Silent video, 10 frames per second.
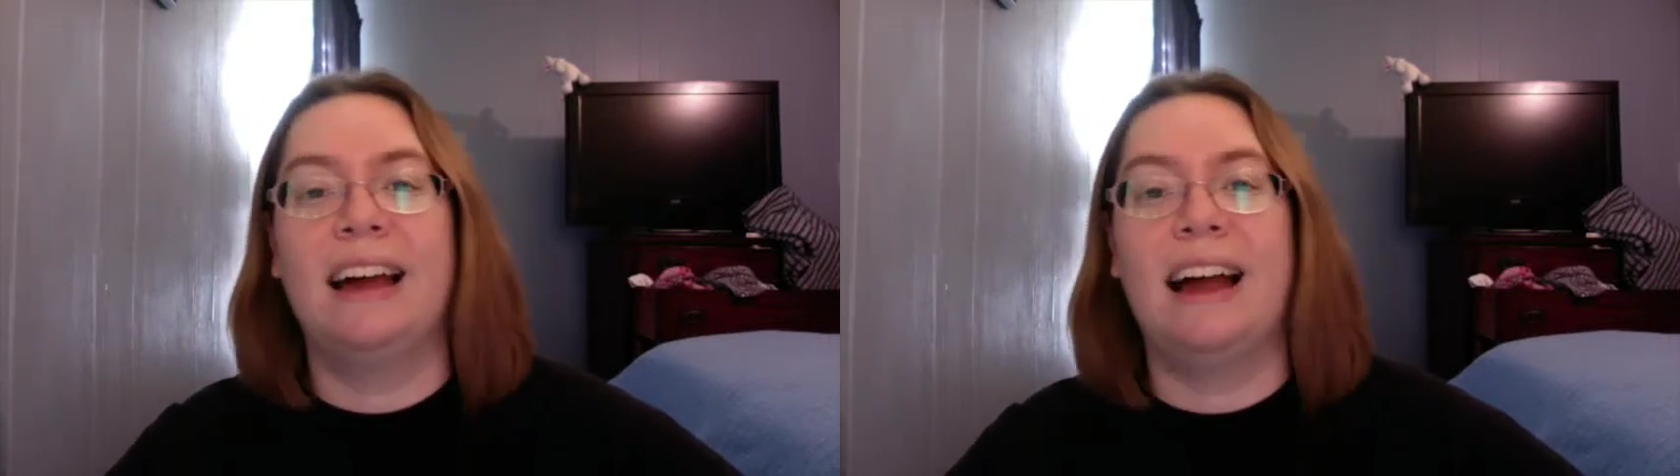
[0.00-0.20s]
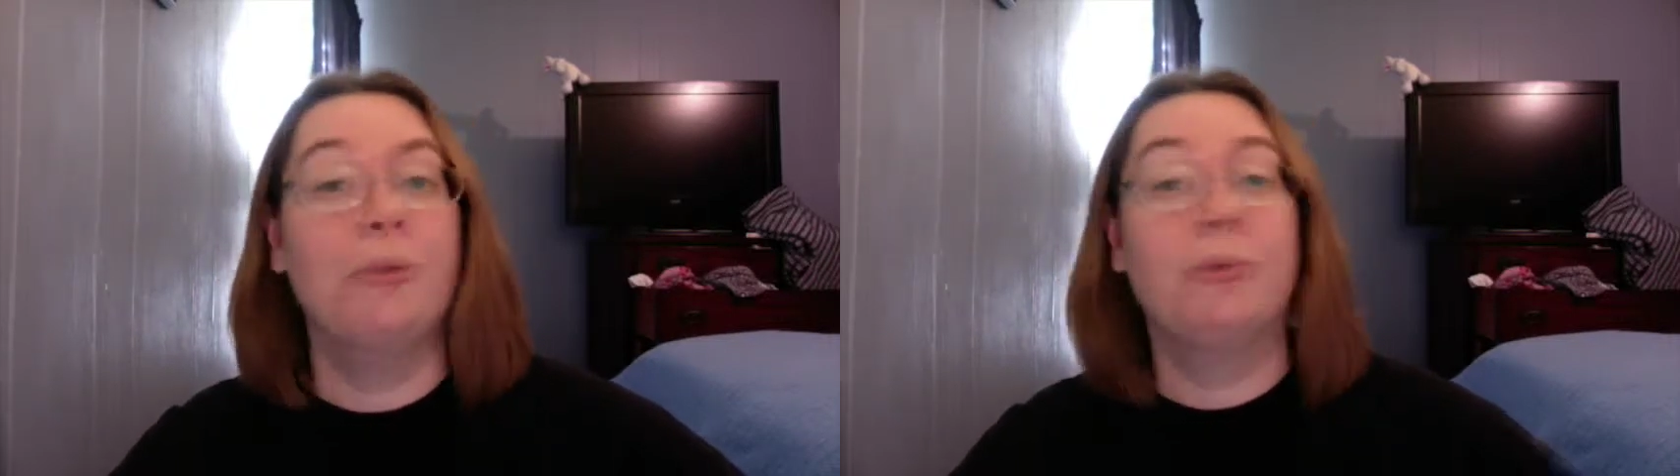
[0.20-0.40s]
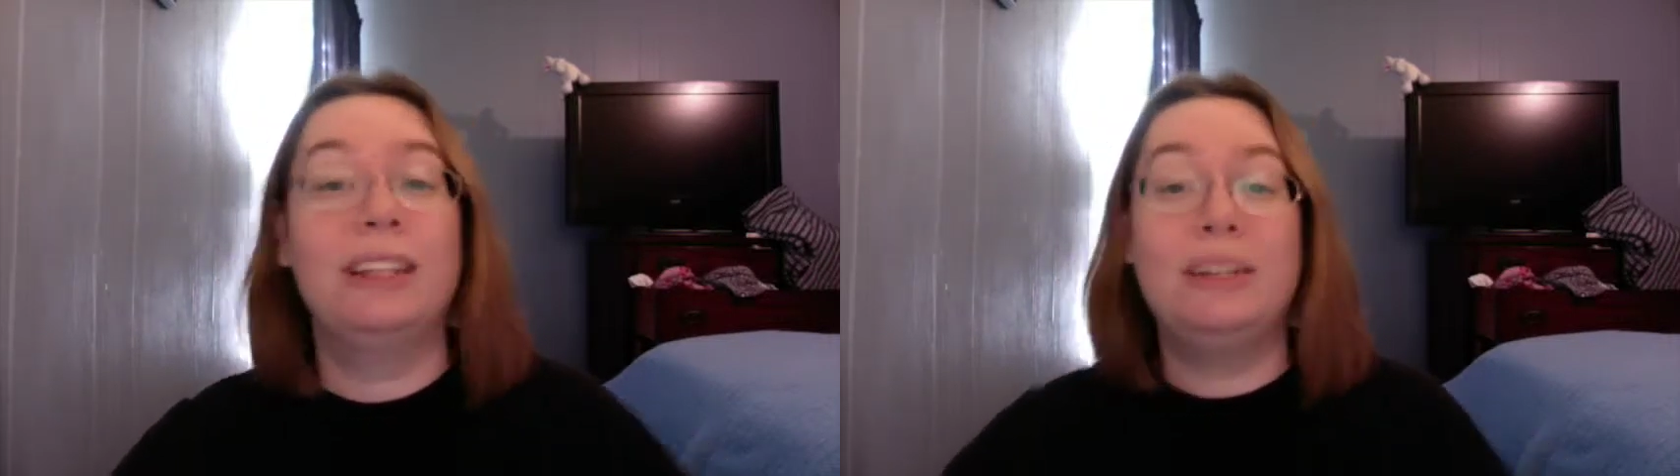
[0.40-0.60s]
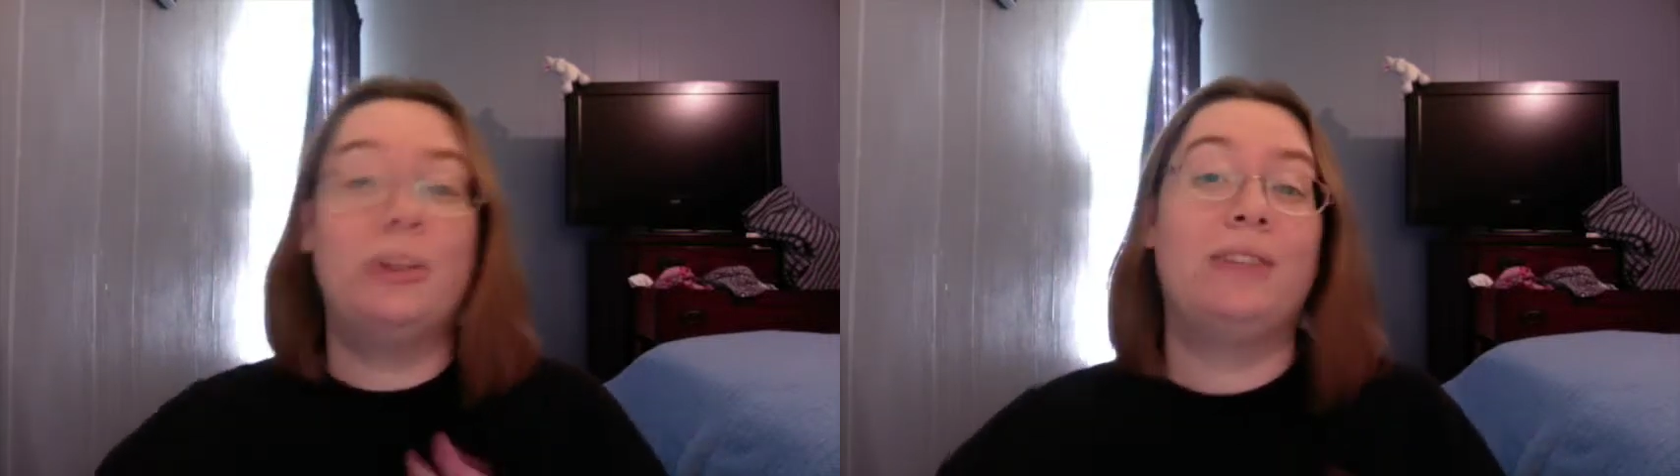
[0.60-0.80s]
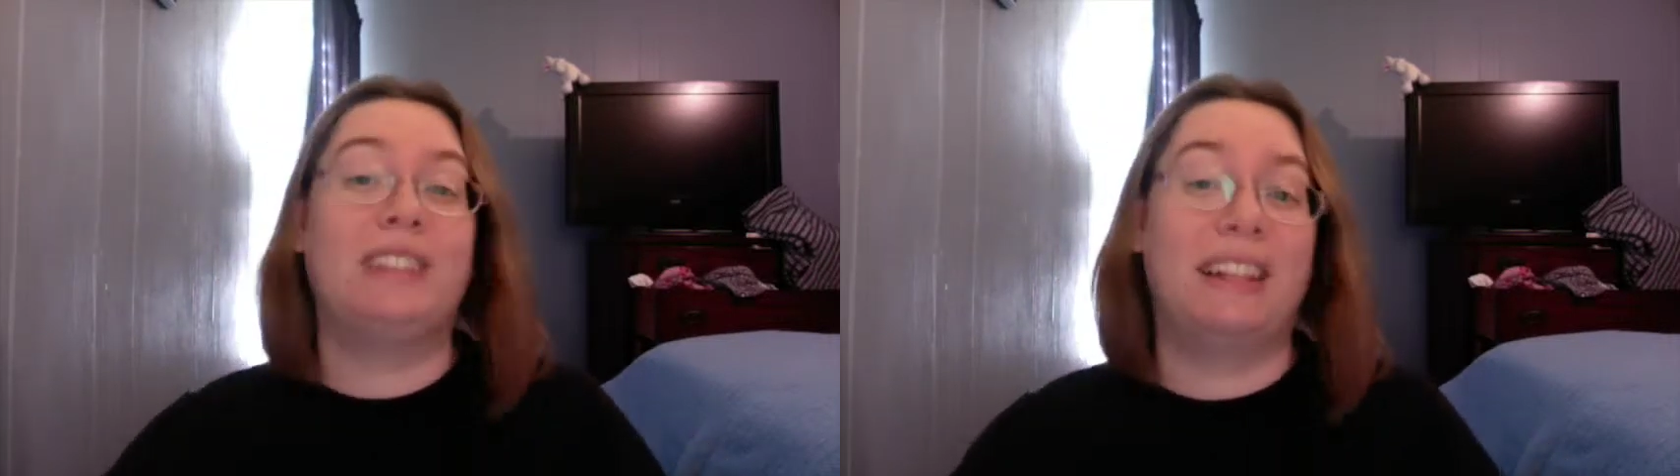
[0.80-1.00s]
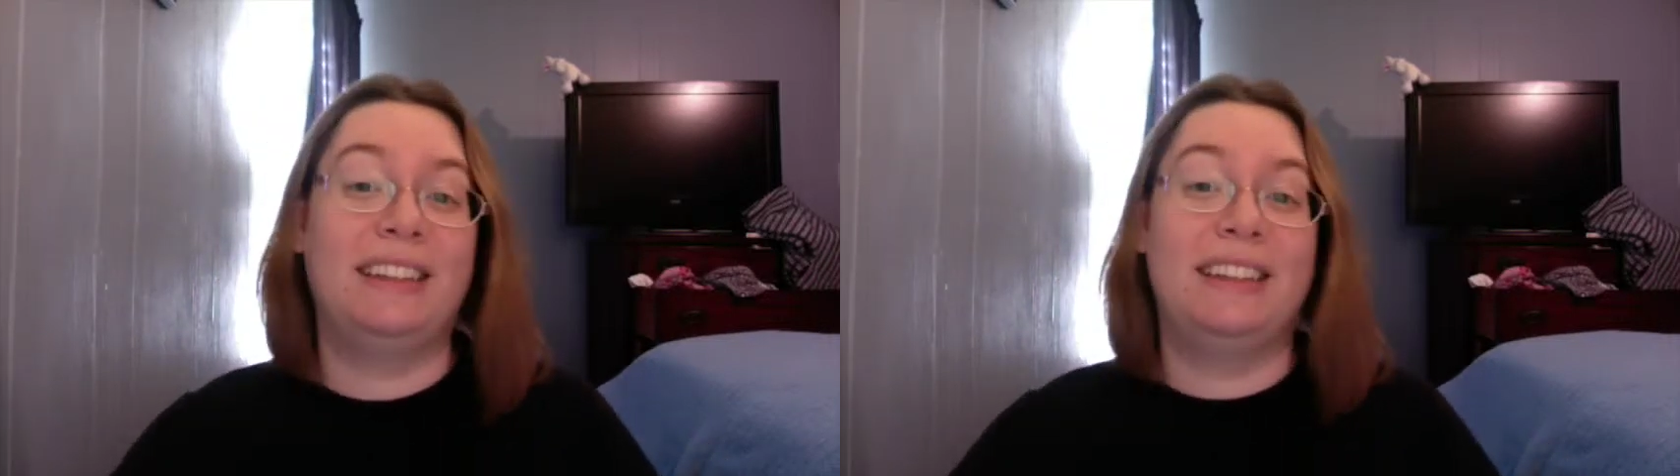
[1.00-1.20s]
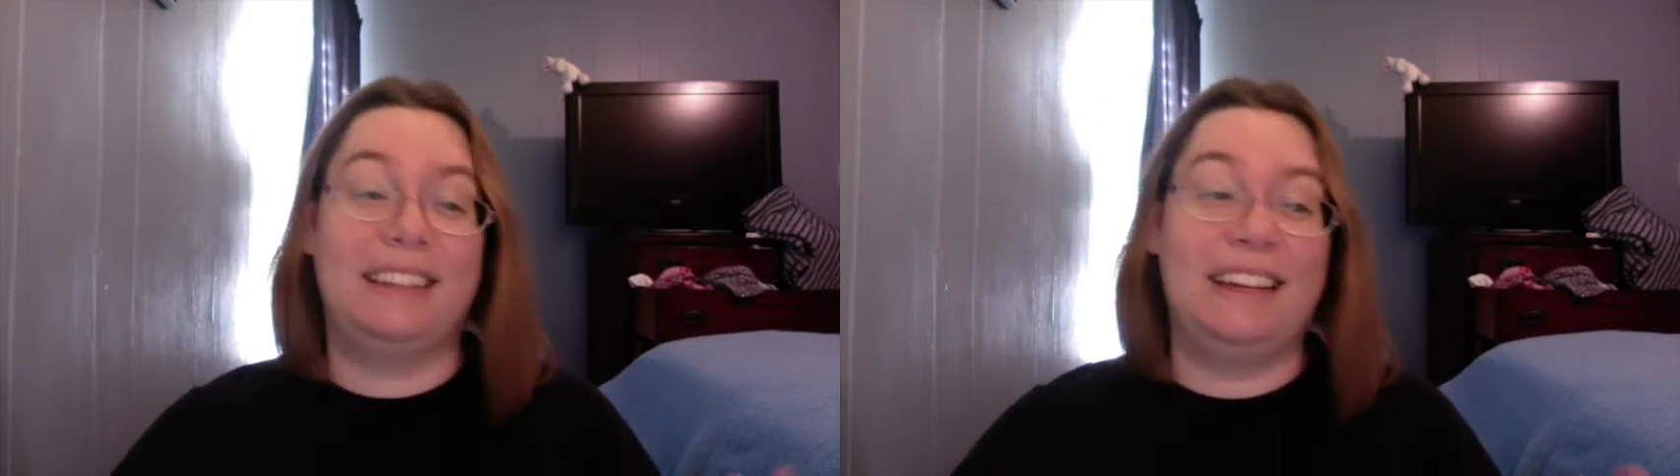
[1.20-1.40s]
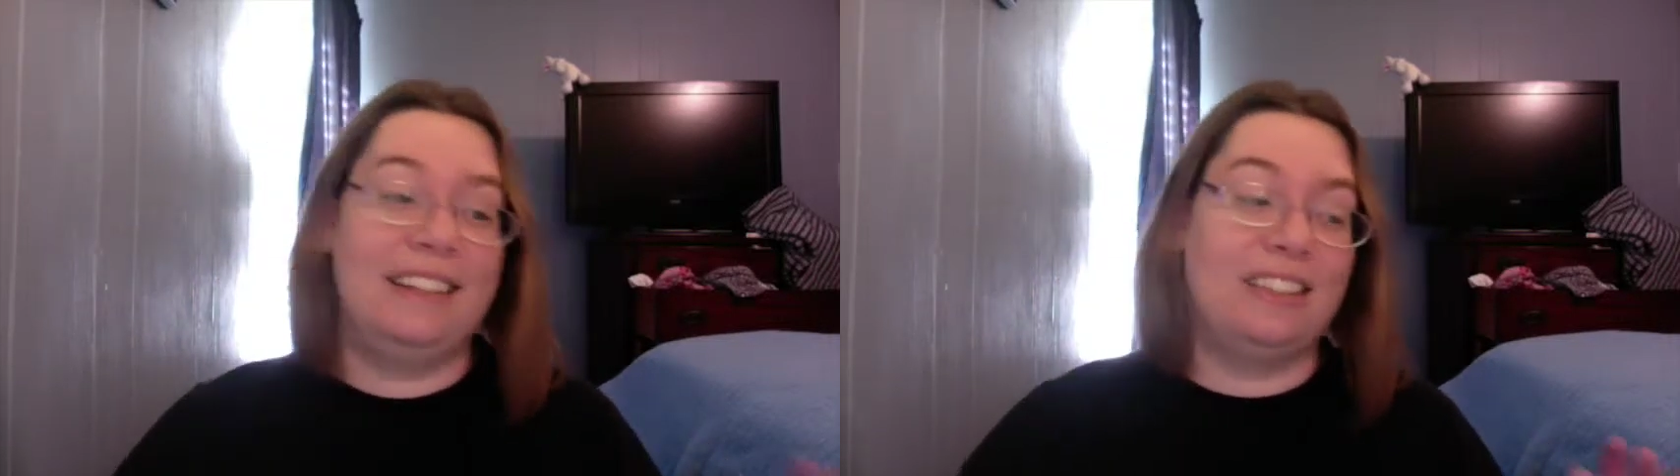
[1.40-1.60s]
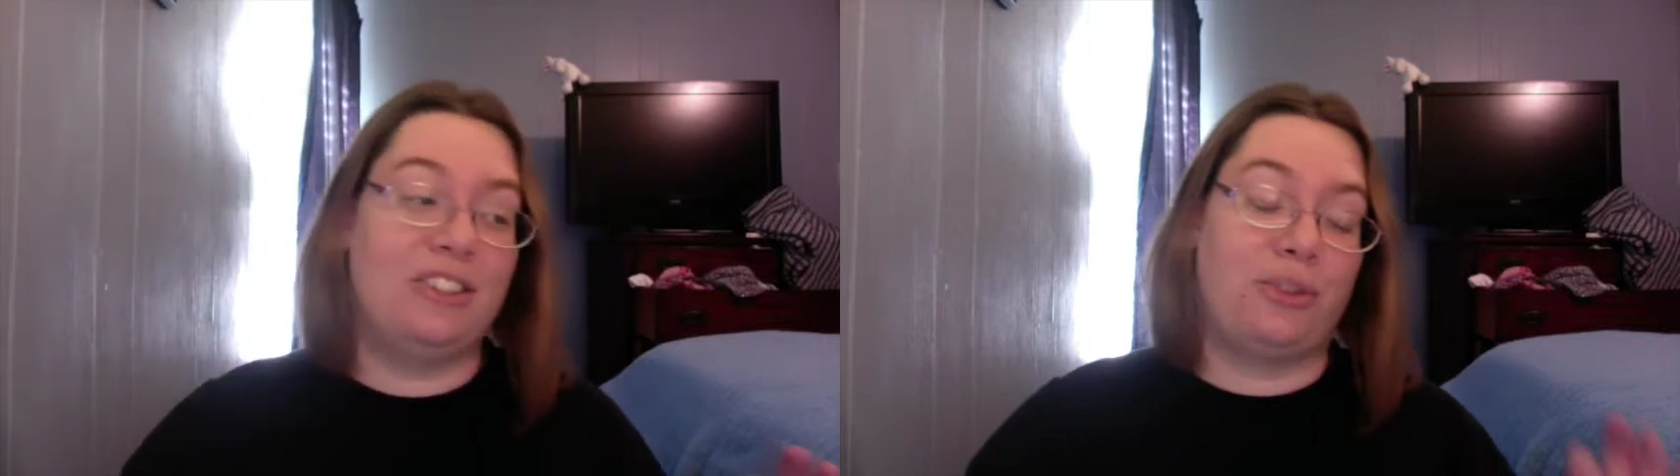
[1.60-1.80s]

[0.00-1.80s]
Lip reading: I really would have done the Ladies and